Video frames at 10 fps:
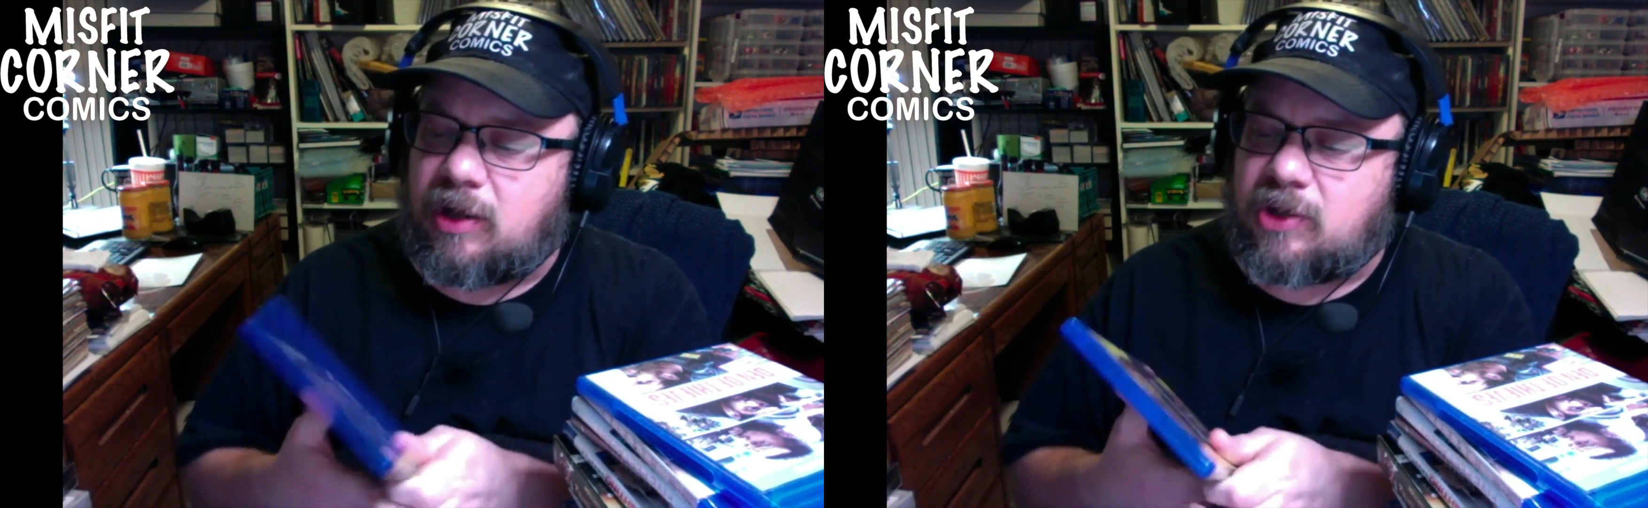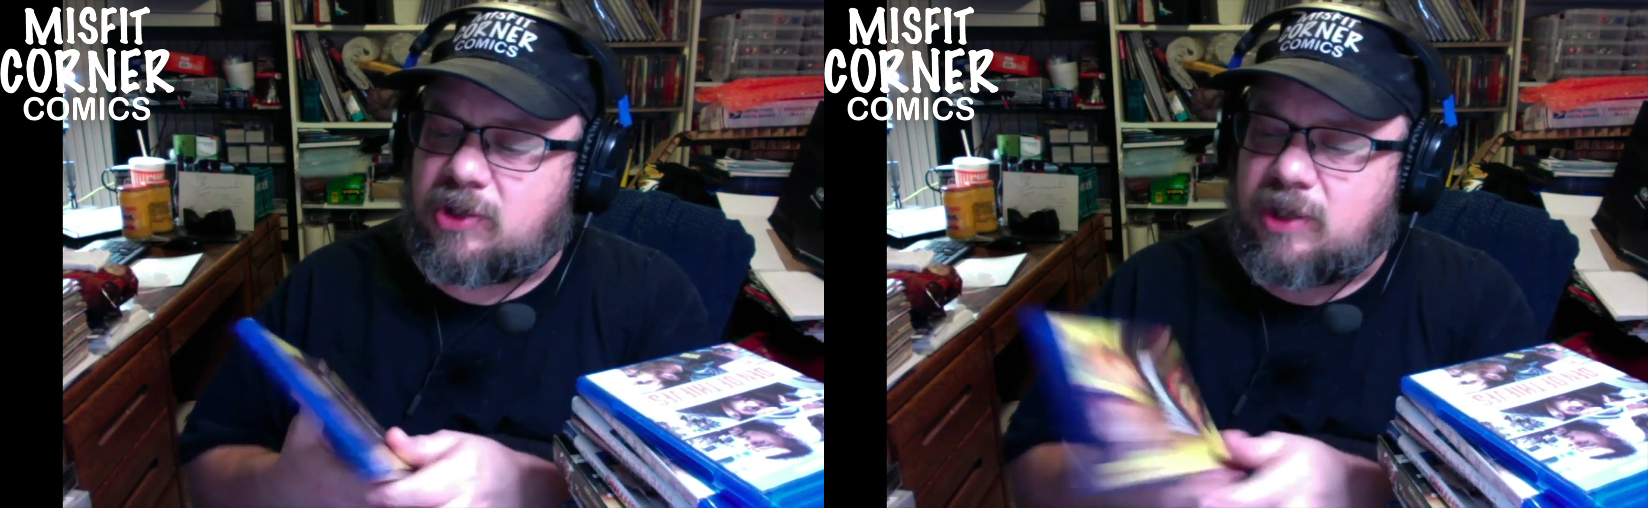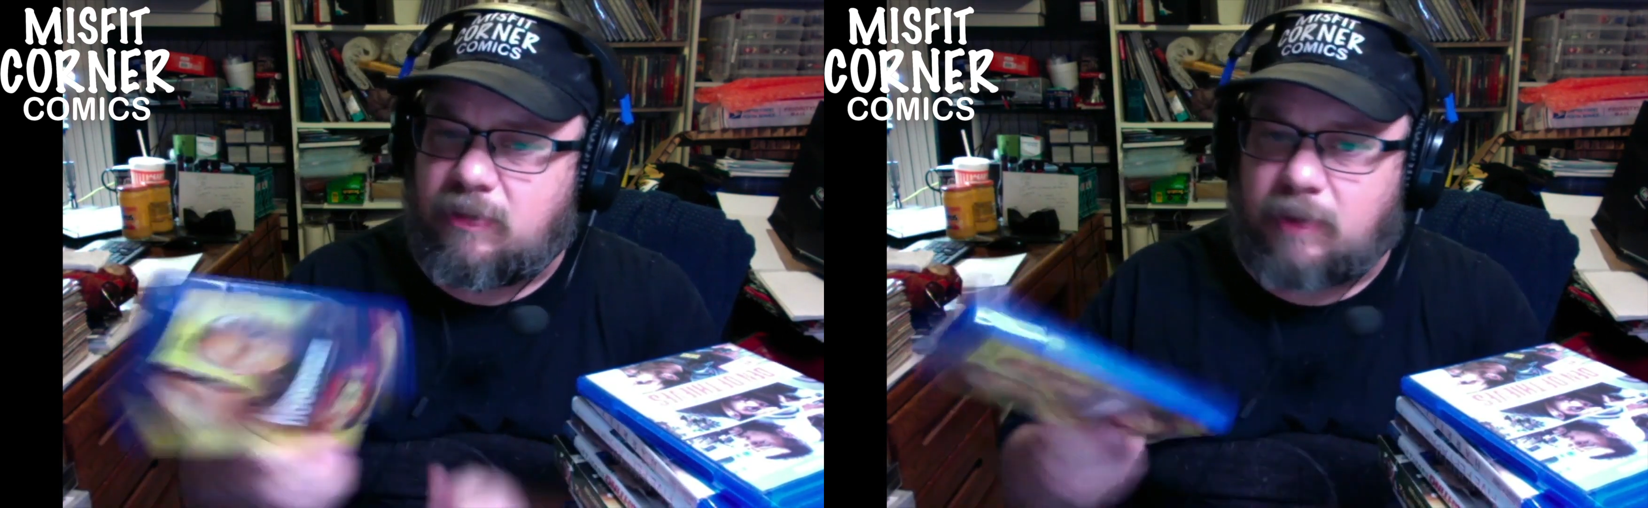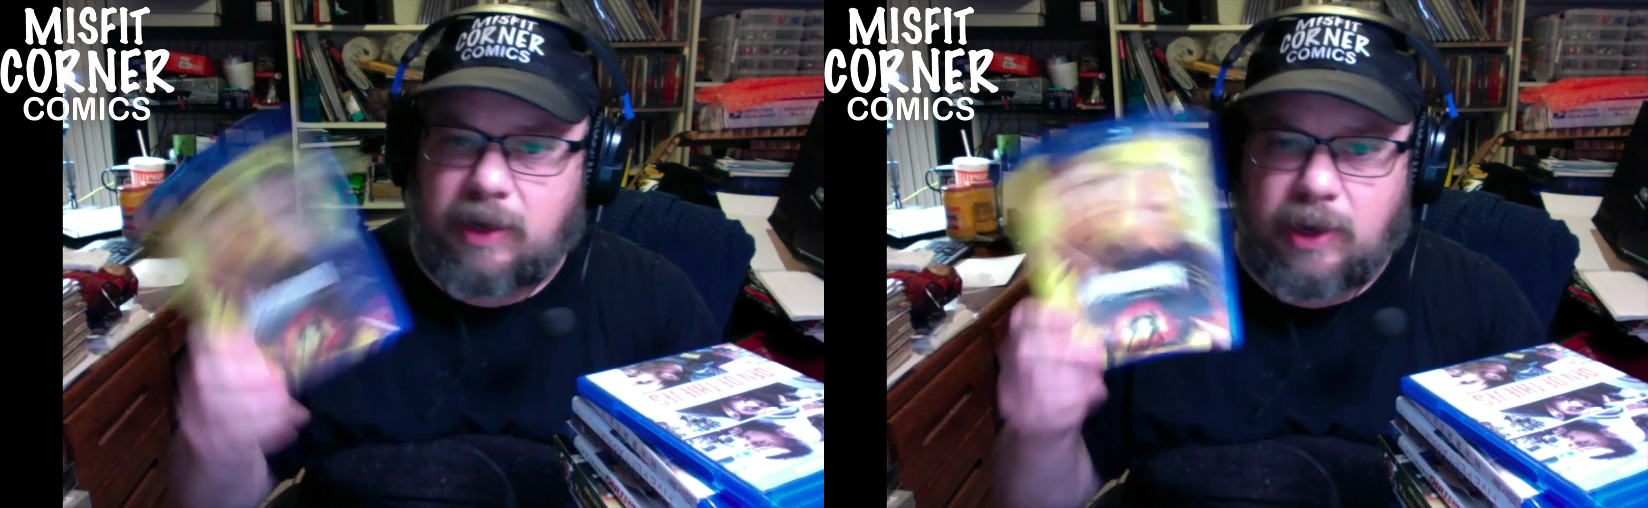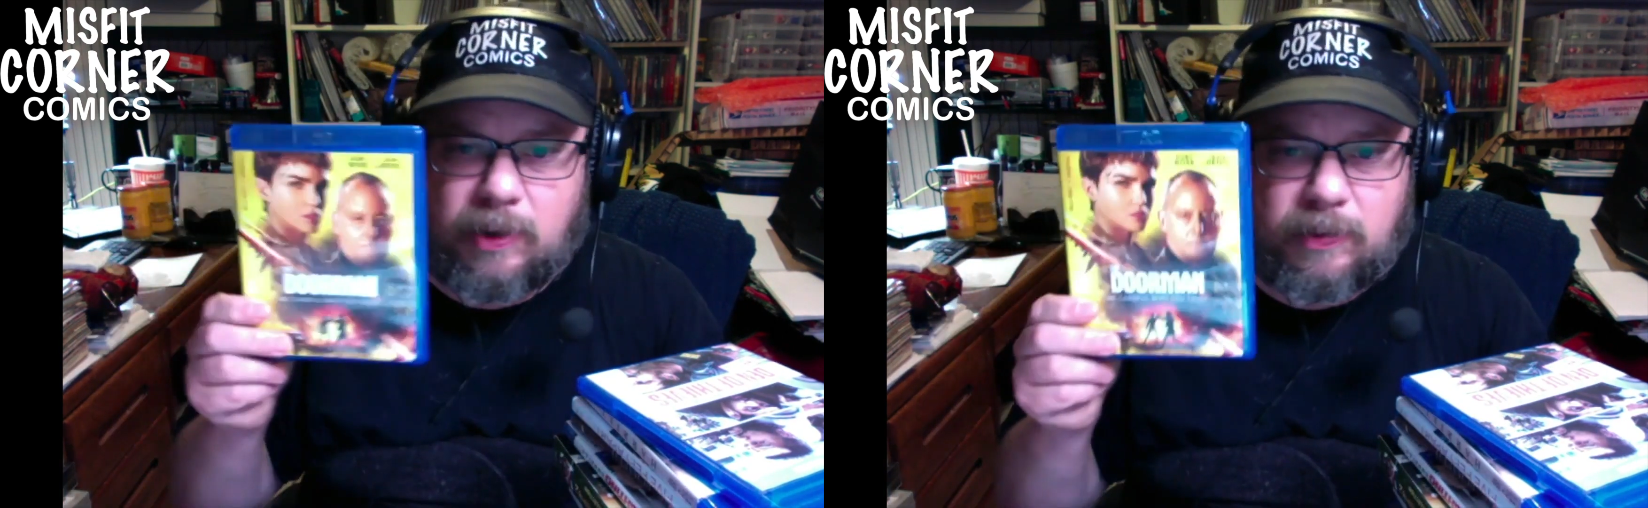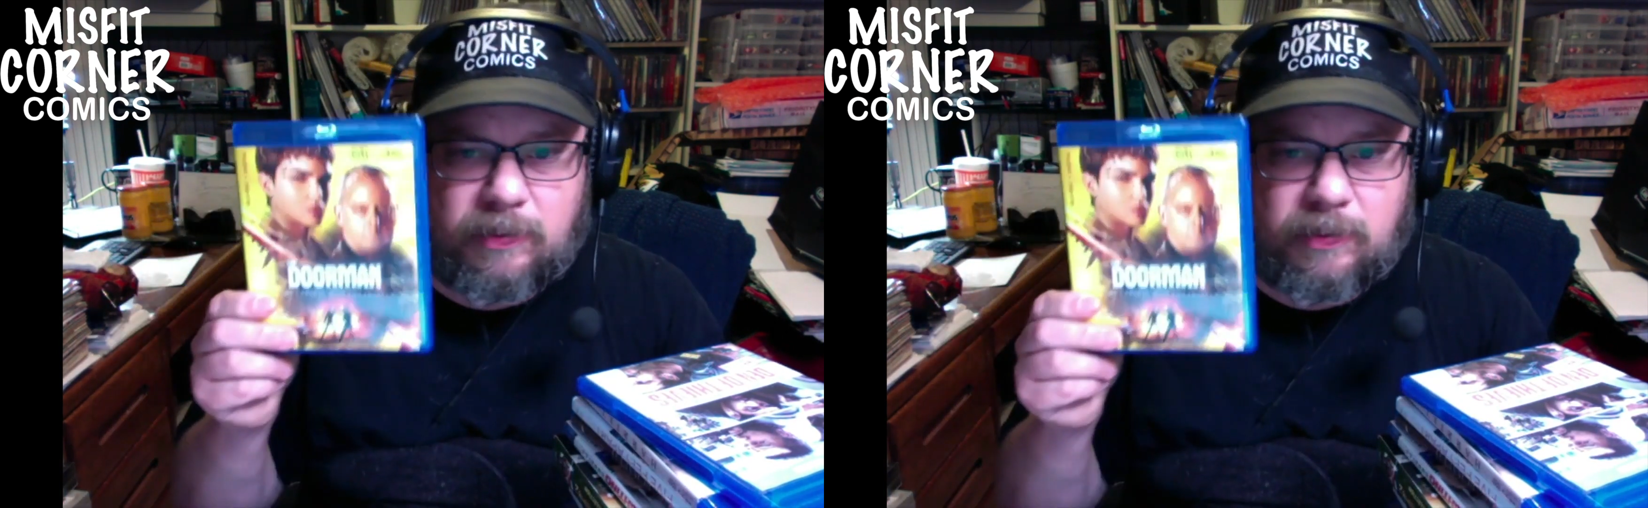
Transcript: Jean Reno.